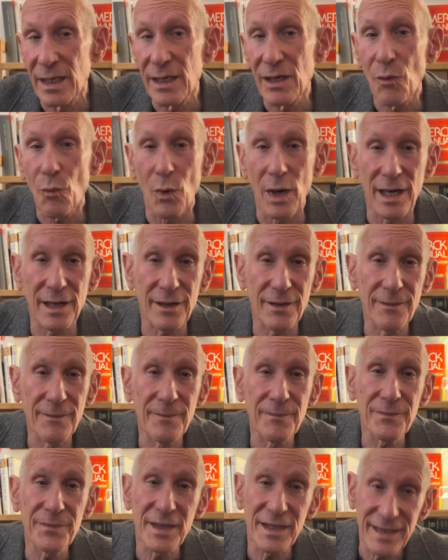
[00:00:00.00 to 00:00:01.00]
Well,
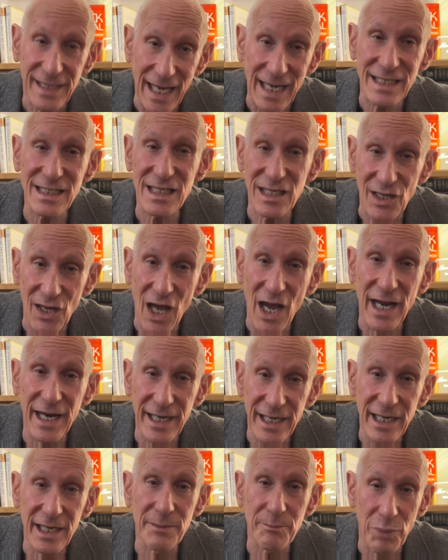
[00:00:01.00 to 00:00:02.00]
that's lying
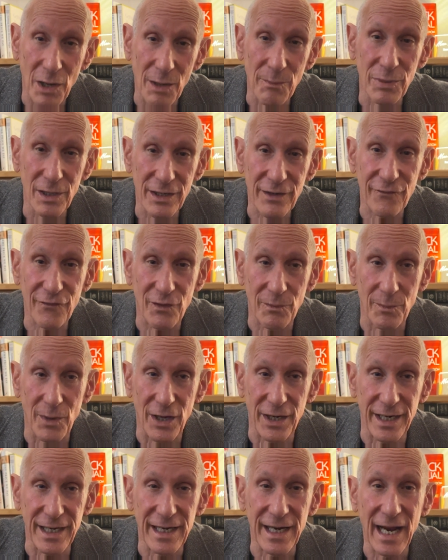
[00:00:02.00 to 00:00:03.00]
in public for
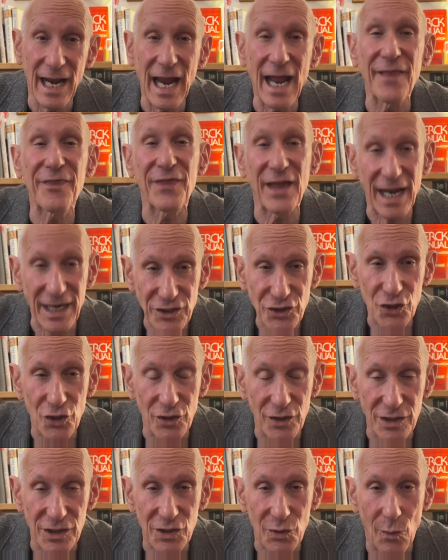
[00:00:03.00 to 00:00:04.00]
money, and that should
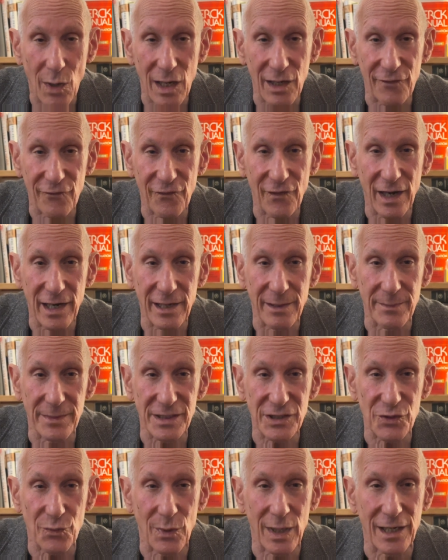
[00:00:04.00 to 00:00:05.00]
disqualify him
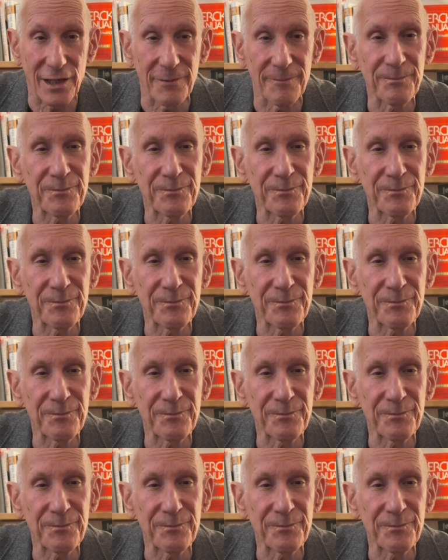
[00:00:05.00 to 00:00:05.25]
as well.